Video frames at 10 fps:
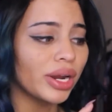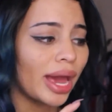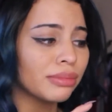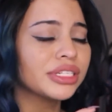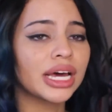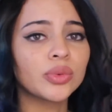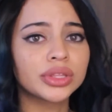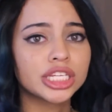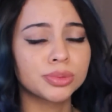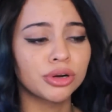when I'm done
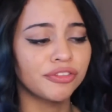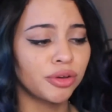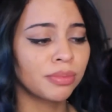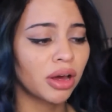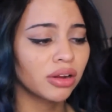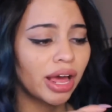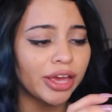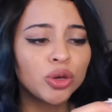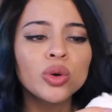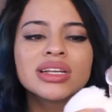with this perfume bottle,
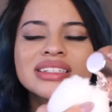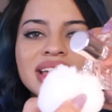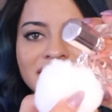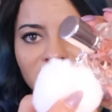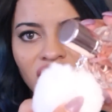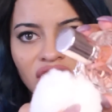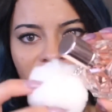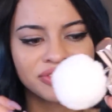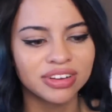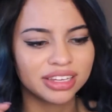you can take it off.